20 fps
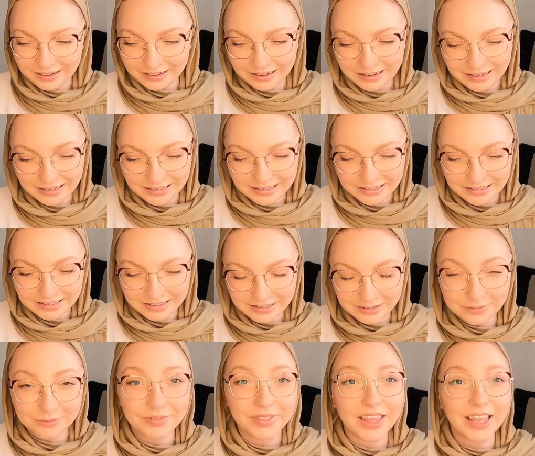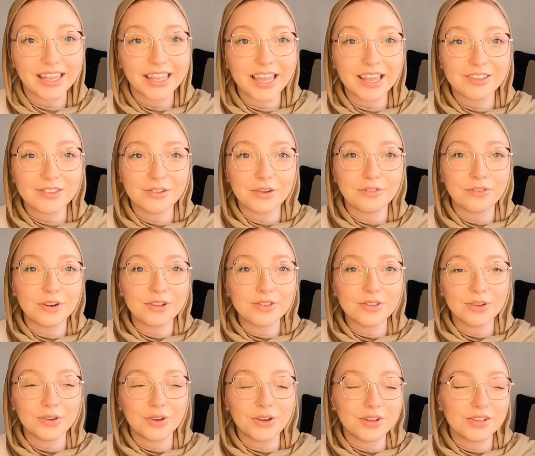and yeah, so far
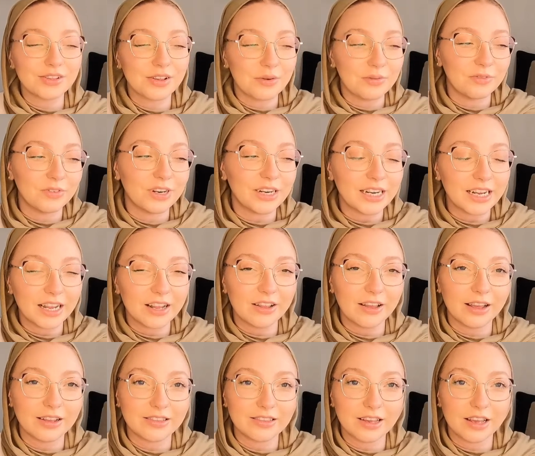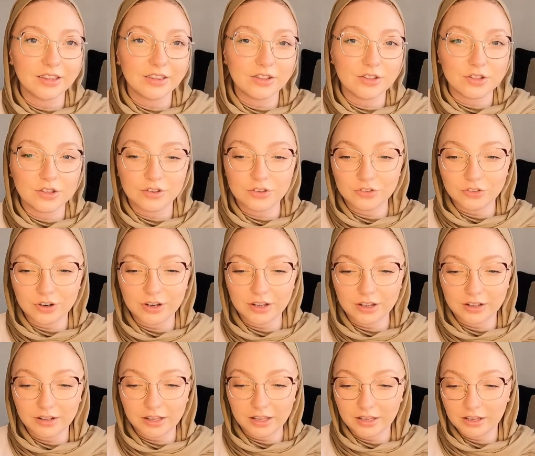so good. So I'm really excited to just try,
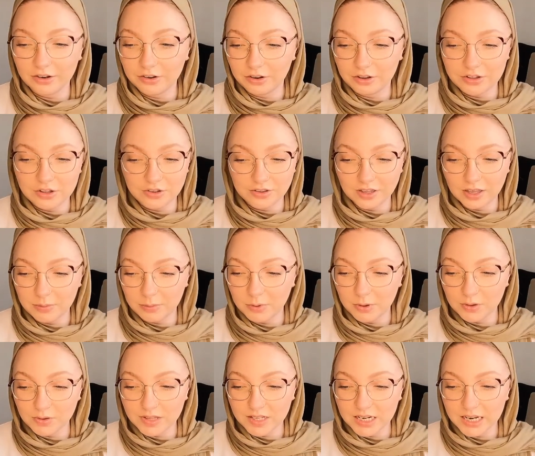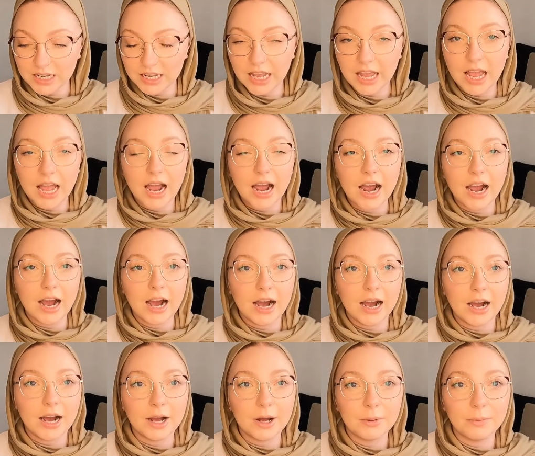like, you know, just keep using it.
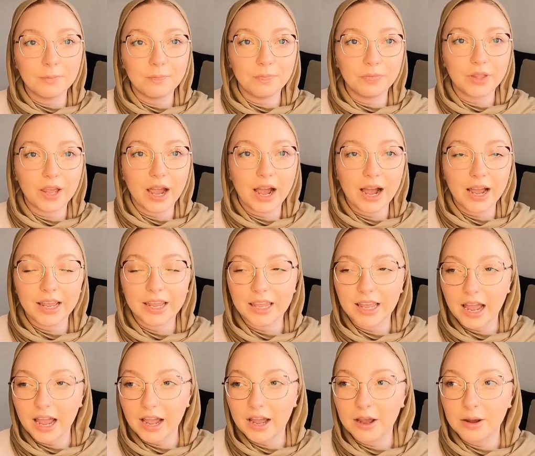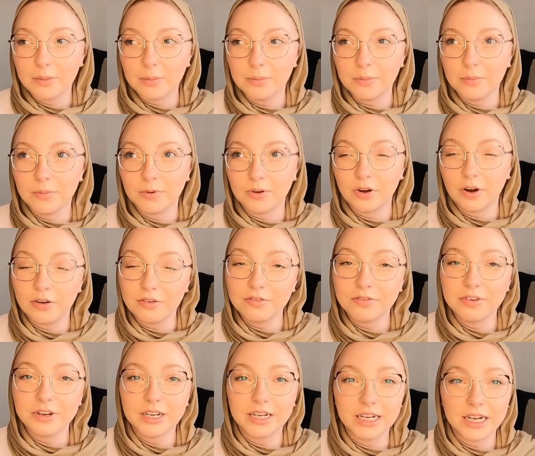I am
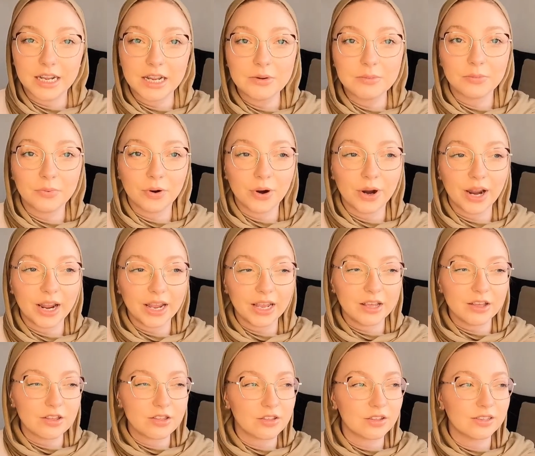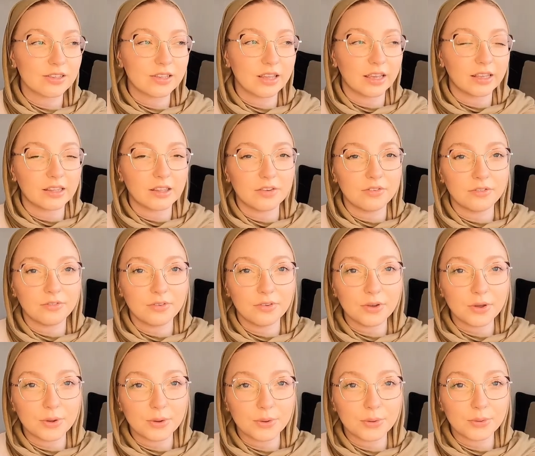confident in praying. It's just like the
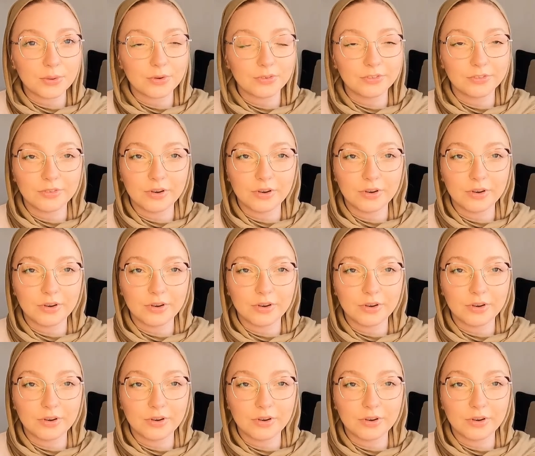few